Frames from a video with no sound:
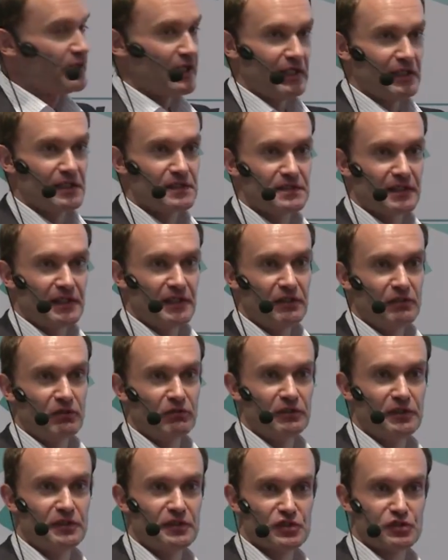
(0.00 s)
the LSA,
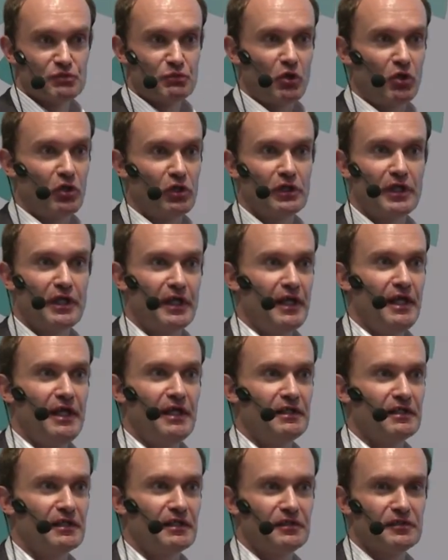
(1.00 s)
only the small
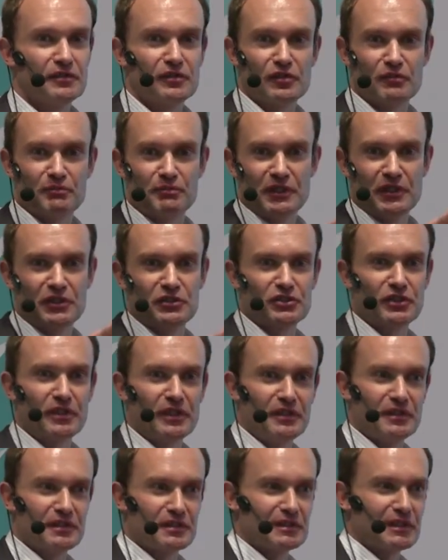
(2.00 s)
cake in the picture
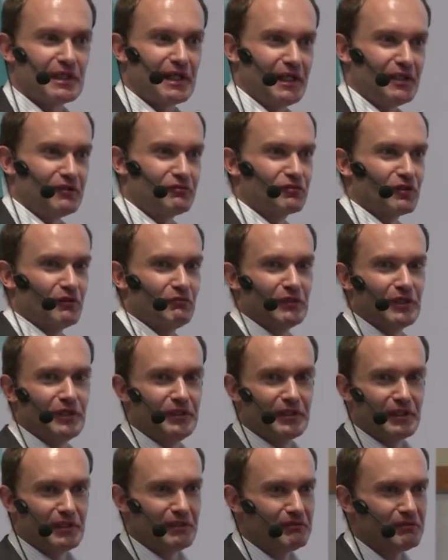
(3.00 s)
and the slide from
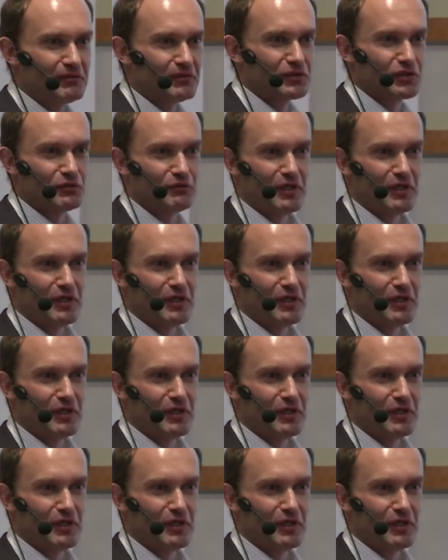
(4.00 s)
Linda. So